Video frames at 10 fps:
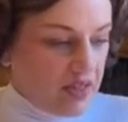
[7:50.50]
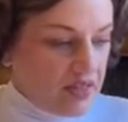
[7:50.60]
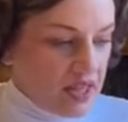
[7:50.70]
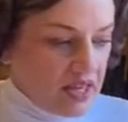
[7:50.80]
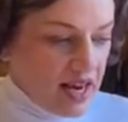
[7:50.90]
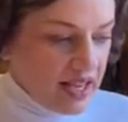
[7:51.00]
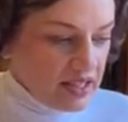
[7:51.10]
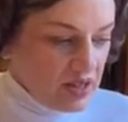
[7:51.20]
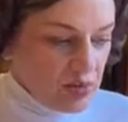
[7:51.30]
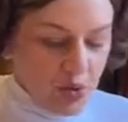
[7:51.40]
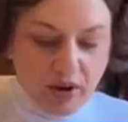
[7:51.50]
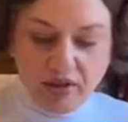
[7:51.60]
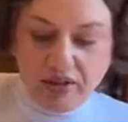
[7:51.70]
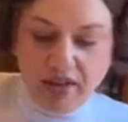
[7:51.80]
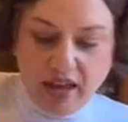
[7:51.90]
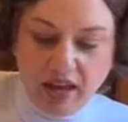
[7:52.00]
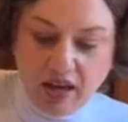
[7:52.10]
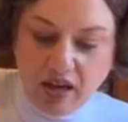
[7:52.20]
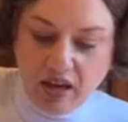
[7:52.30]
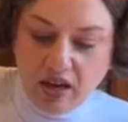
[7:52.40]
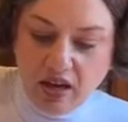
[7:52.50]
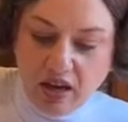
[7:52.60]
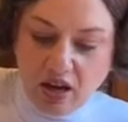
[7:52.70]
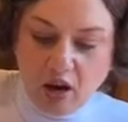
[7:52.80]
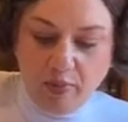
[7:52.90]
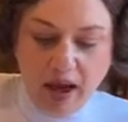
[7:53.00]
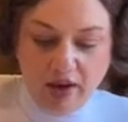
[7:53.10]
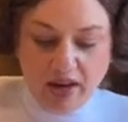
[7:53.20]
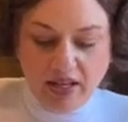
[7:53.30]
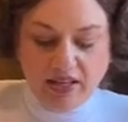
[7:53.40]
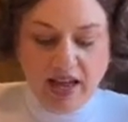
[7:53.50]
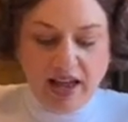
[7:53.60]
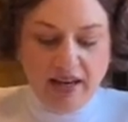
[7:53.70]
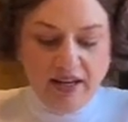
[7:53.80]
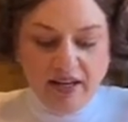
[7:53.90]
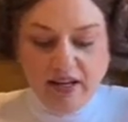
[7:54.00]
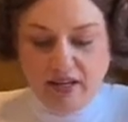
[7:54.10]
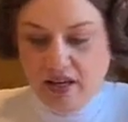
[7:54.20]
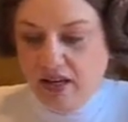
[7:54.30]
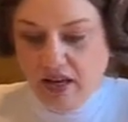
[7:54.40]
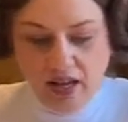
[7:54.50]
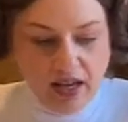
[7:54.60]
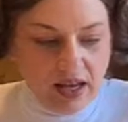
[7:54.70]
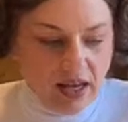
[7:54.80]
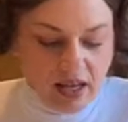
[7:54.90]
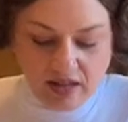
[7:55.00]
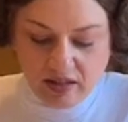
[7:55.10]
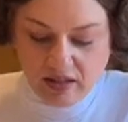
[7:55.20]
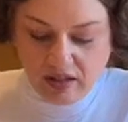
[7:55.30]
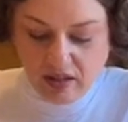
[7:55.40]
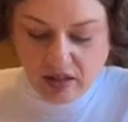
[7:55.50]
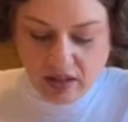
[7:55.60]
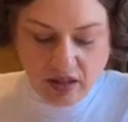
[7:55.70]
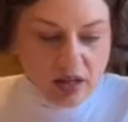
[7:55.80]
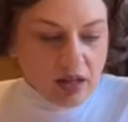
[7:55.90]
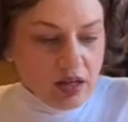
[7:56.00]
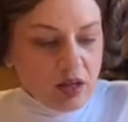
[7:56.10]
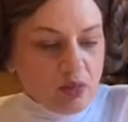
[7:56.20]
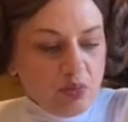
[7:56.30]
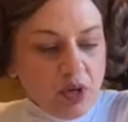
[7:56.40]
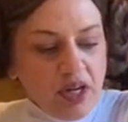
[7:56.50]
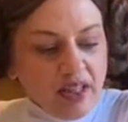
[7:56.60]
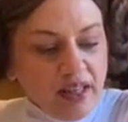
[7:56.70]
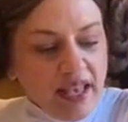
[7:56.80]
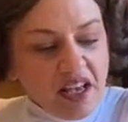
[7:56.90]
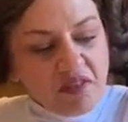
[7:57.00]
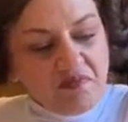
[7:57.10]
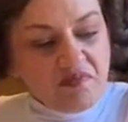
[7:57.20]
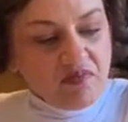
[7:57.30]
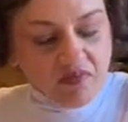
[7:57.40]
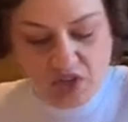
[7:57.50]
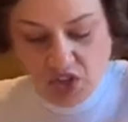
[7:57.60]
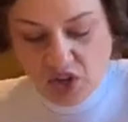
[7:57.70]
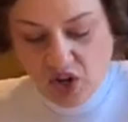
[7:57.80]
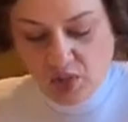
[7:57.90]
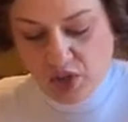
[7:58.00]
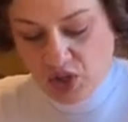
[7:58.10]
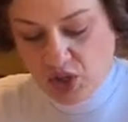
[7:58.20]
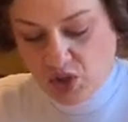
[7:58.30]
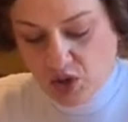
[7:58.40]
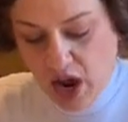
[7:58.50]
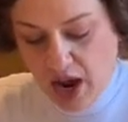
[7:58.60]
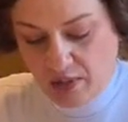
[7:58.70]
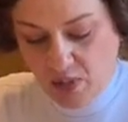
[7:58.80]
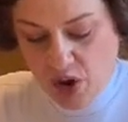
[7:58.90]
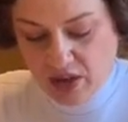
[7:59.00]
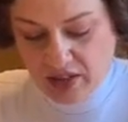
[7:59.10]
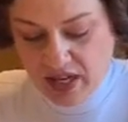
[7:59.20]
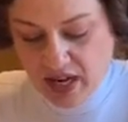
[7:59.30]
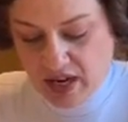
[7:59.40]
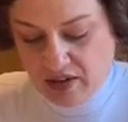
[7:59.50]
The next important thing about his head is putting start with 2 cotton balls in it.